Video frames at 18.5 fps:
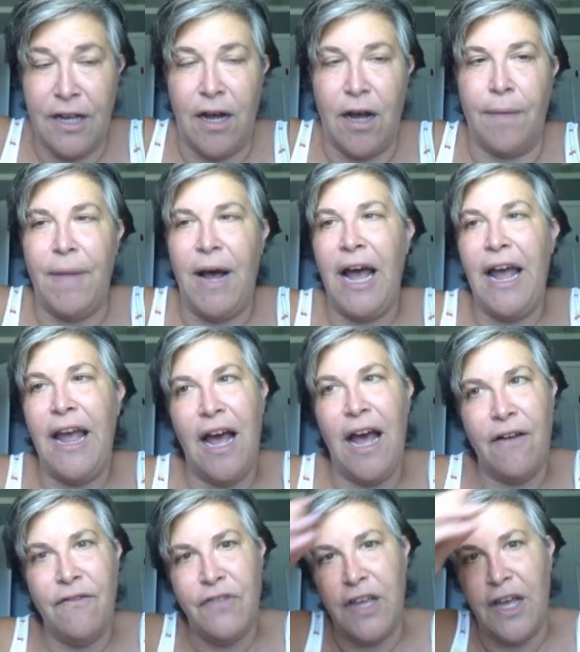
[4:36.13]
I
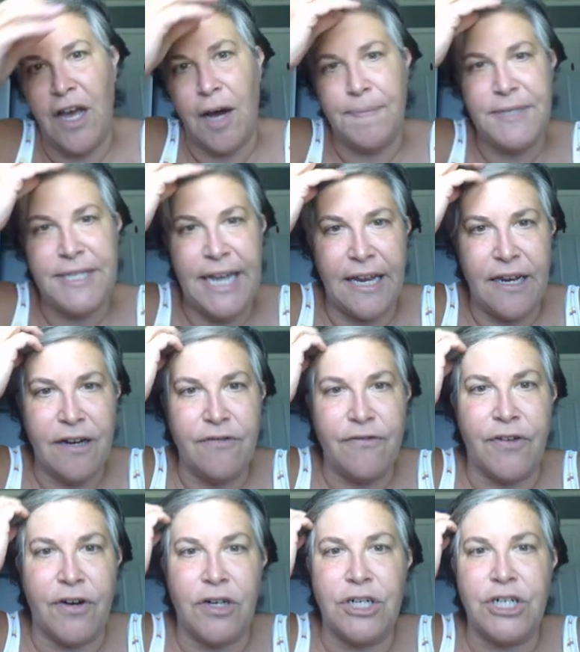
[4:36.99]
have the
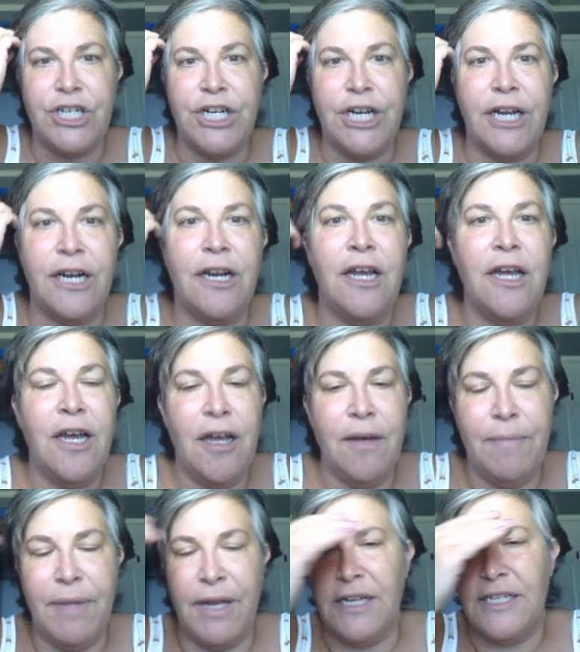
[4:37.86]
updated version
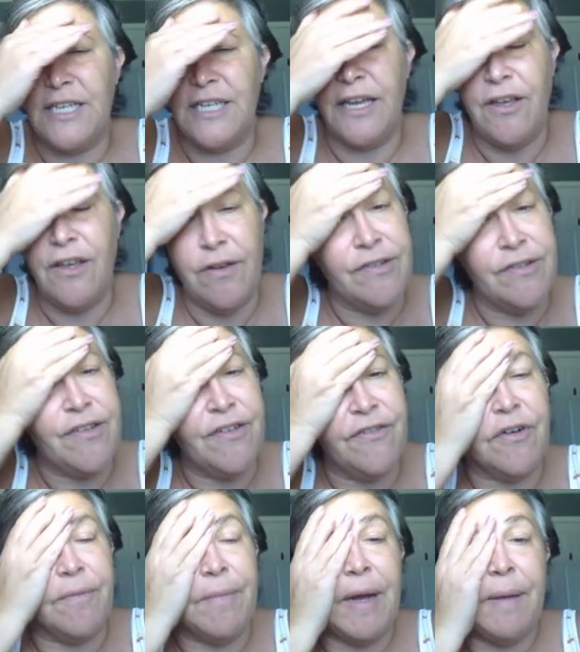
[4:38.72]
because I use it
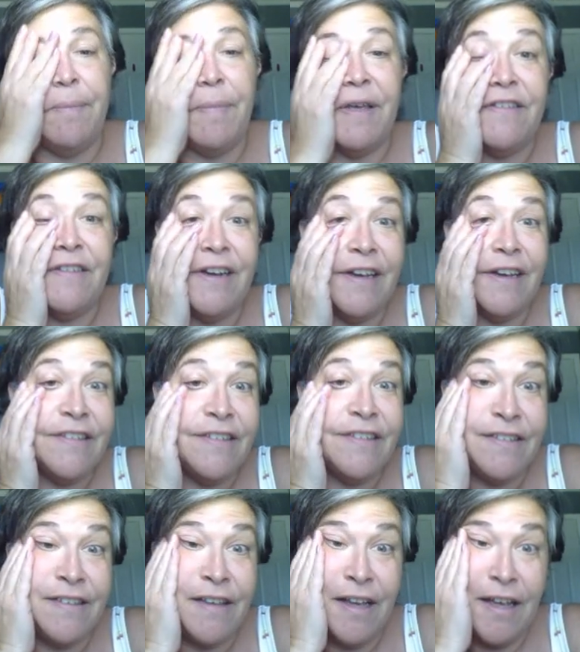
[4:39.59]
for my
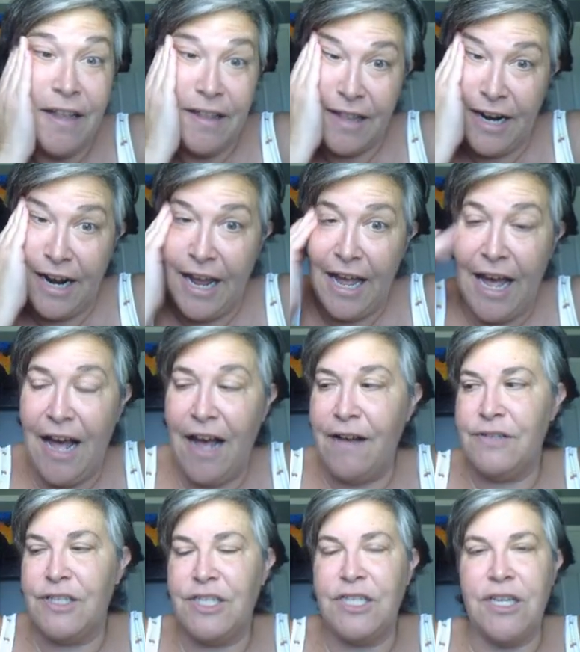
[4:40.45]
business that I
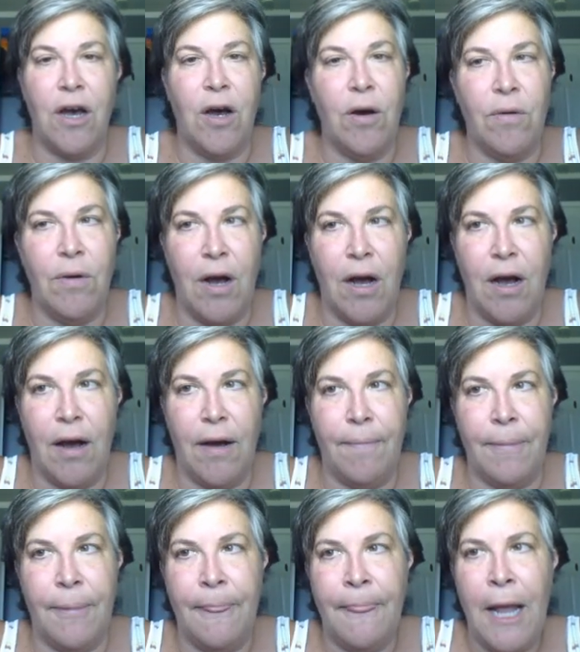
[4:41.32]
have. So,
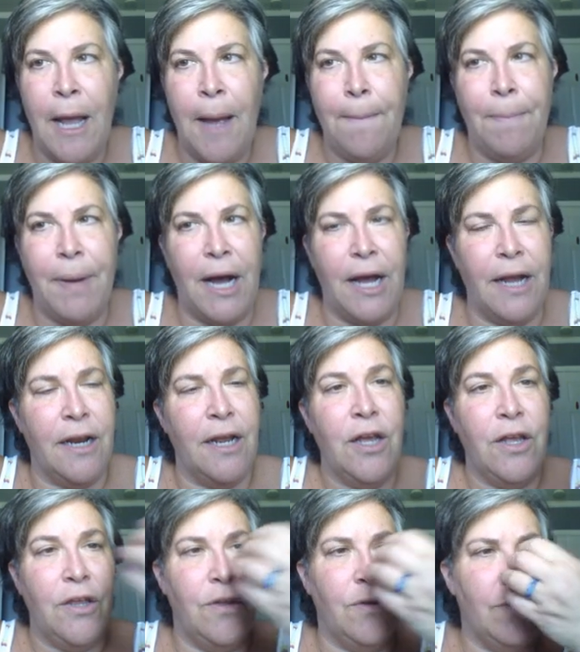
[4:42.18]

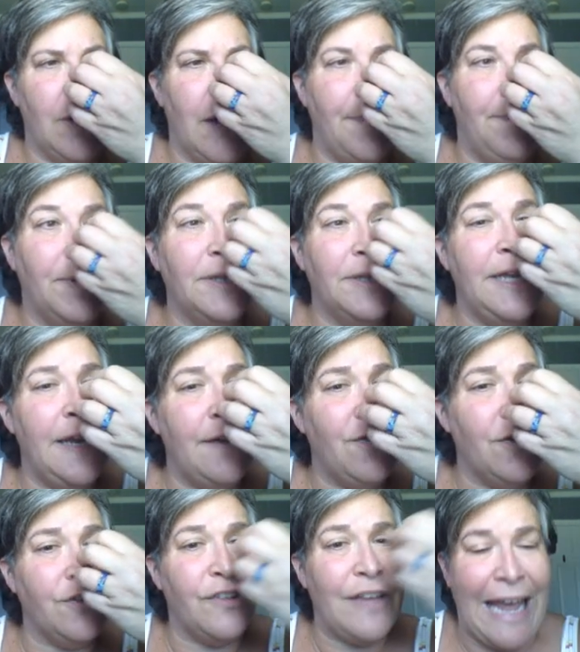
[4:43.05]
I believe
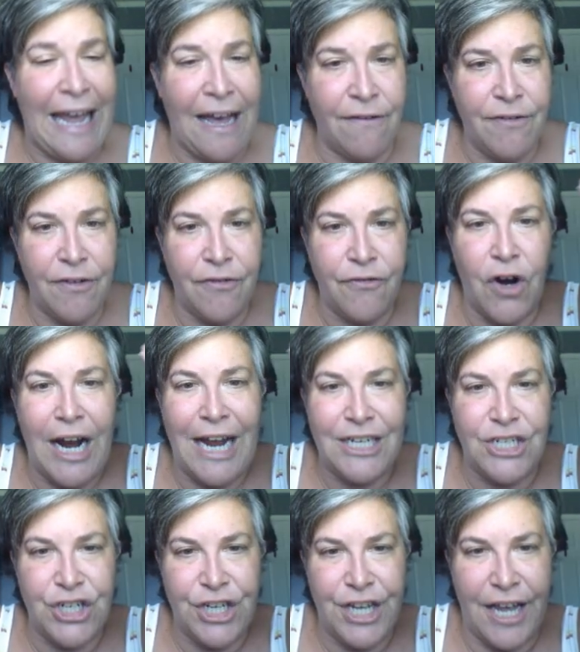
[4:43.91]
there's Canva for
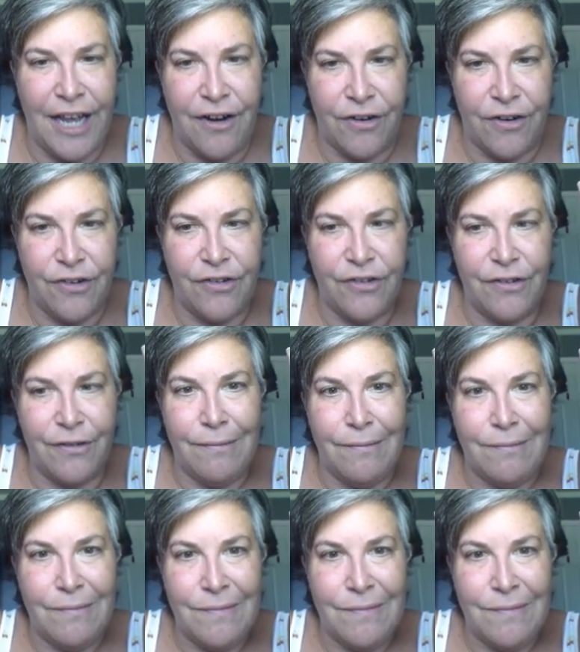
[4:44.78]
educators.